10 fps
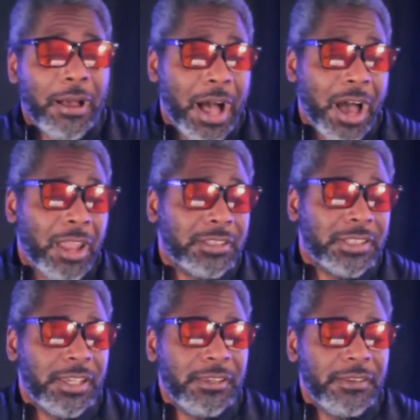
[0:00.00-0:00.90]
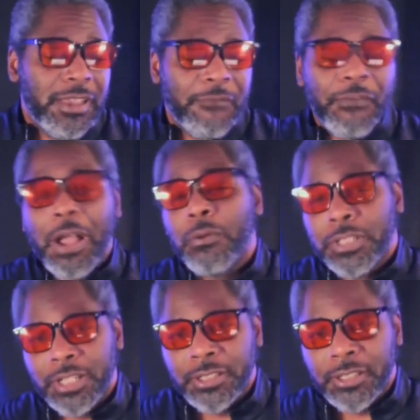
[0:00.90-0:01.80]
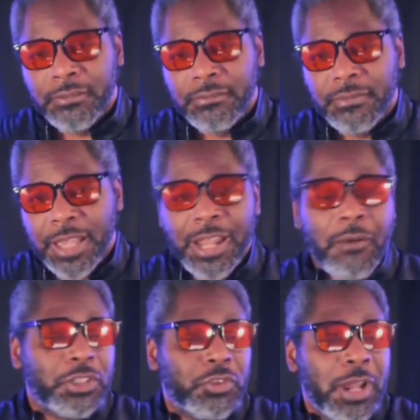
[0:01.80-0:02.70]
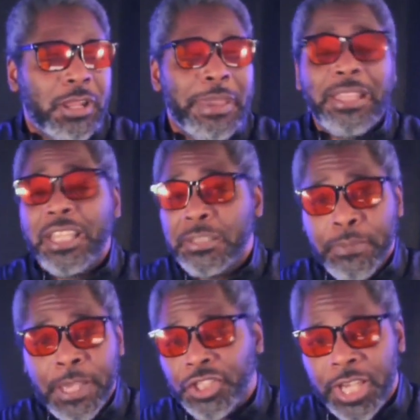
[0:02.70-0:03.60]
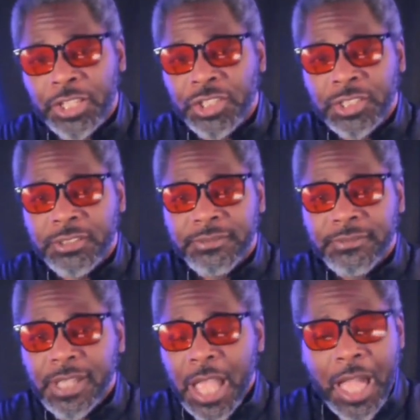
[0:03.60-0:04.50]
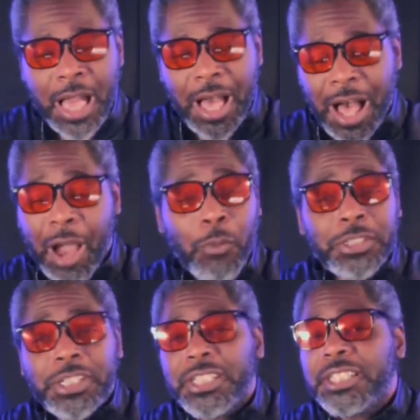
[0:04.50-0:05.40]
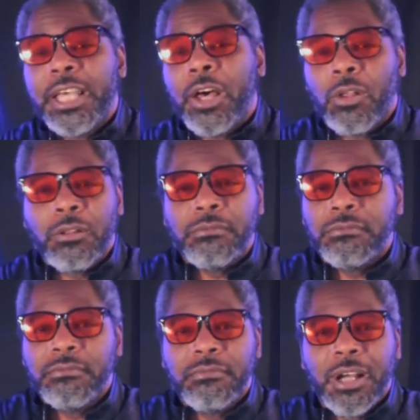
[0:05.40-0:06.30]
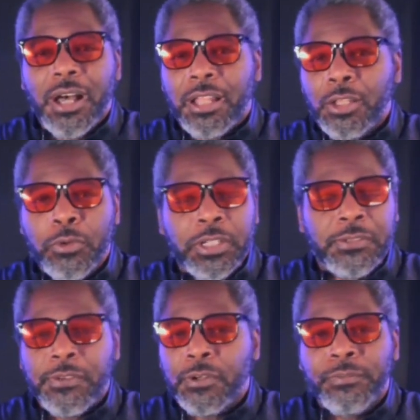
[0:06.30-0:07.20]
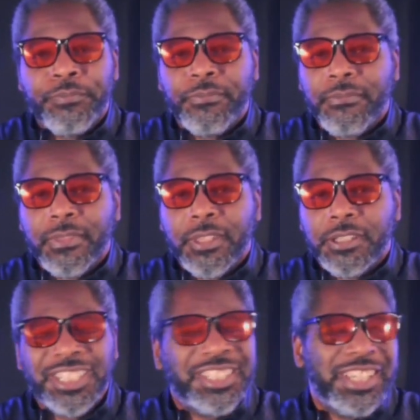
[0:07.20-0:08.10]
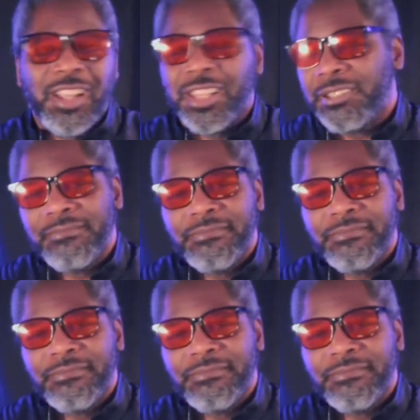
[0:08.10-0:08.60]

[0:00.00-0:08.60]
Honestly, if I were Disney and I were trying to make these big changes, I would just sell Lucasfilm. Just sell it.